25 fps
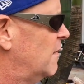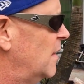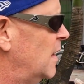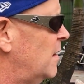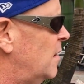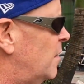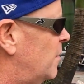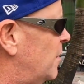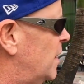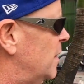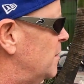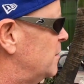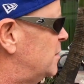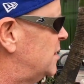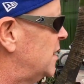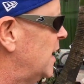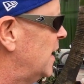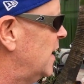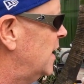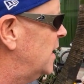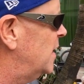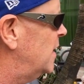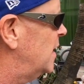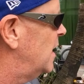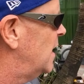you know what I'm
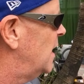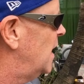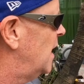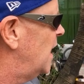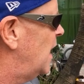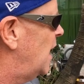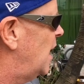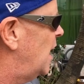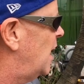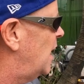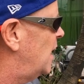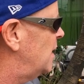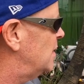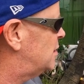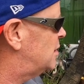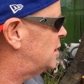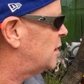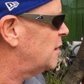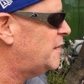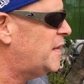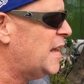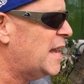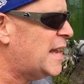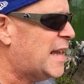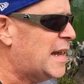saying.
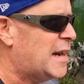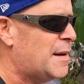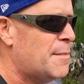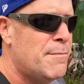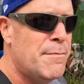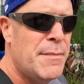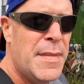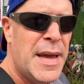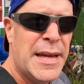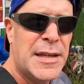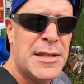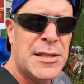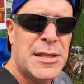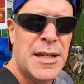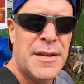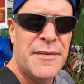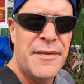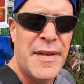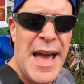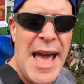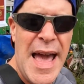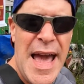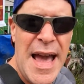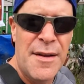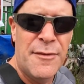So they get a mix of
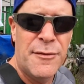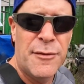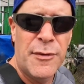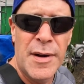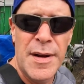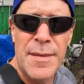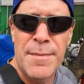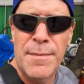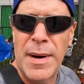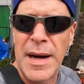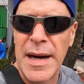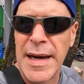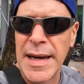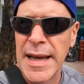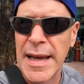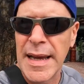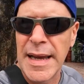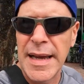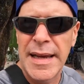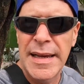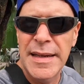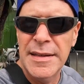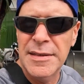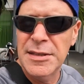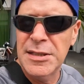everybody
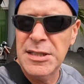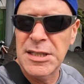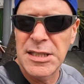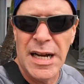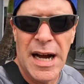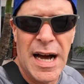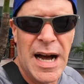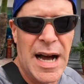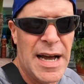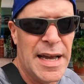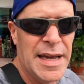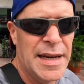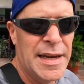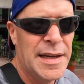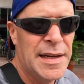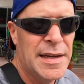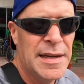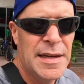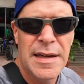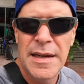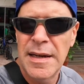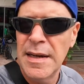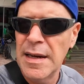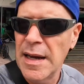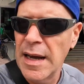inside.
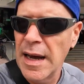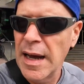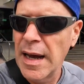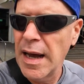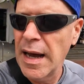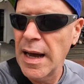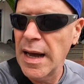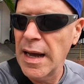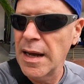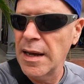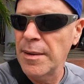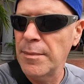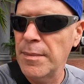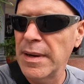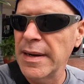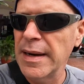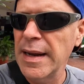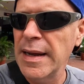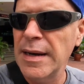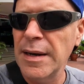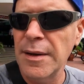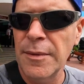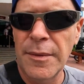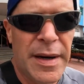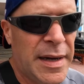But
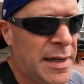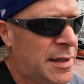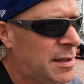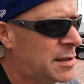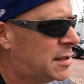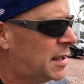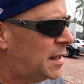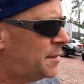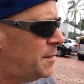anyways,